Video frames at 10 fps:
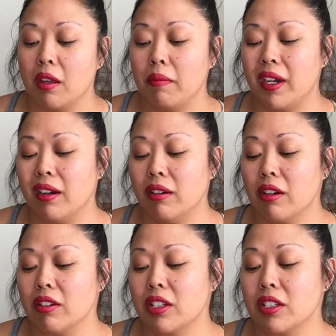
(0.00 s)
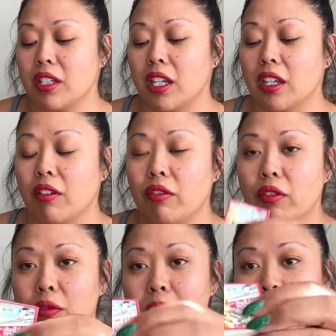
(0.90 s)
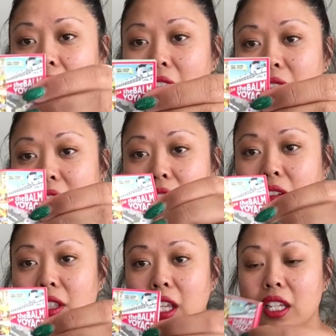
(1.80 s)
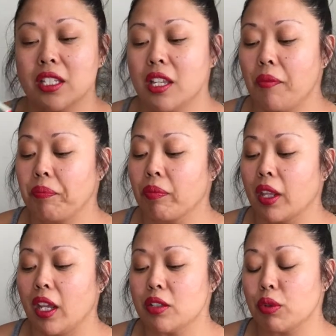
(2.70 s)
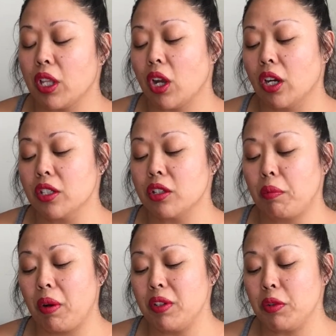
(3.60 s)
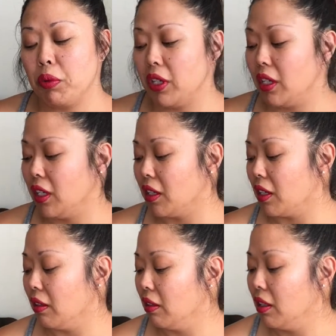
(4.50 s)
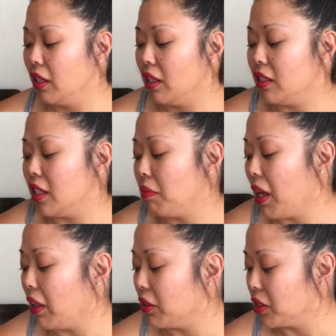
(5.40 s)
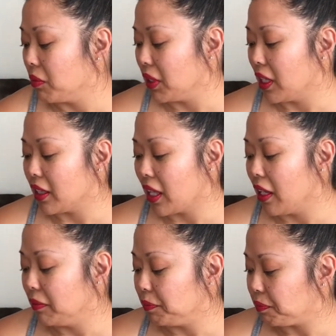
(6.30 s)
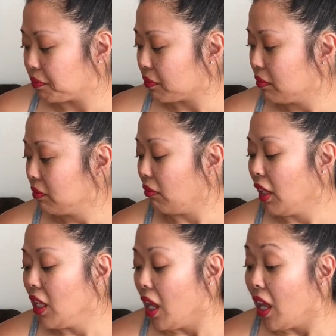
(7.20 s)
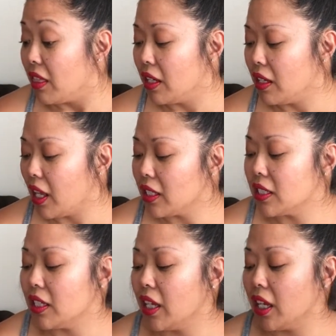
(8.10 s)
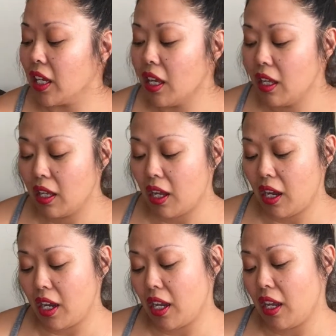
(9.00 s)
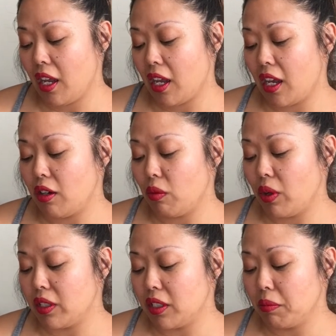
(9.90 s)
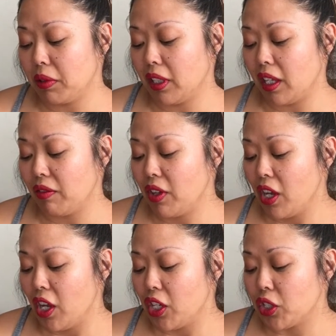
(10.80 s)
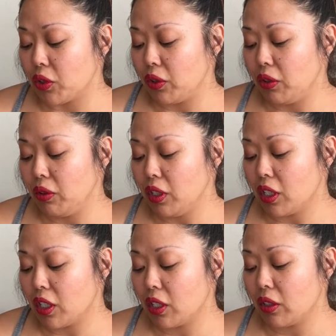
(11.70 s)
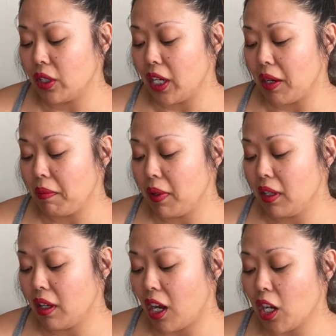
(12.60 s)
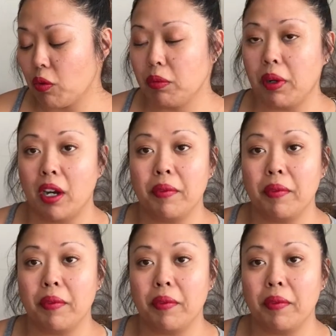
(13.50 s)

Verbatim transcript: But I don't know, it's just like for me to have these little things, it's really hard. So I probably should put it in a Z palette or something like that. The next thing I had was the belif True Cream Aqua Bomb.